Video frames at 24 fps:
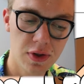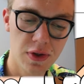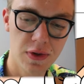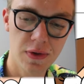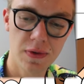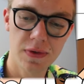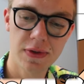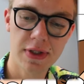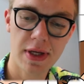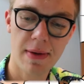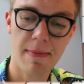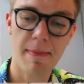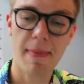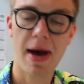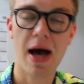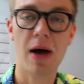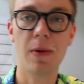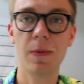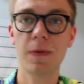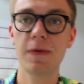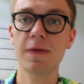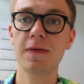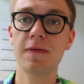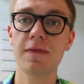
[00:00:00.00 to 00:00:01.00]
use a
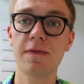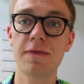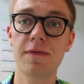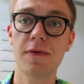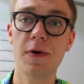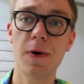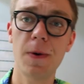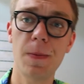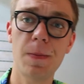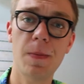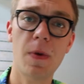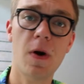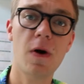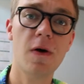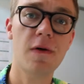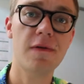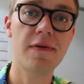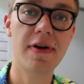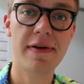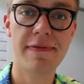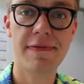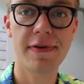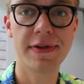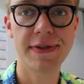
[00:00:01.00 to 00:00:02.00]
mouth from our
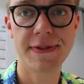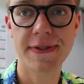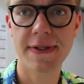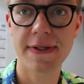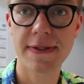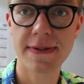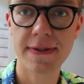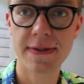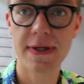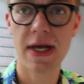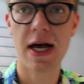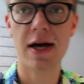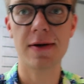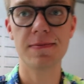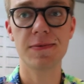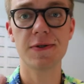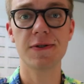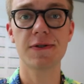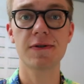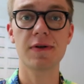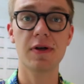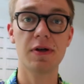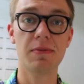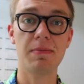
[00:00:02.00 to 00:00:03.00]
references, I'm
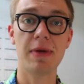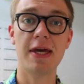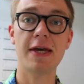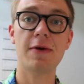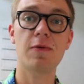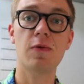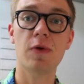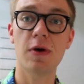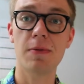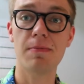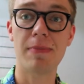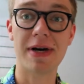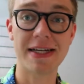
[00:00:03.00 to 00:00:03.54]
just gonna make one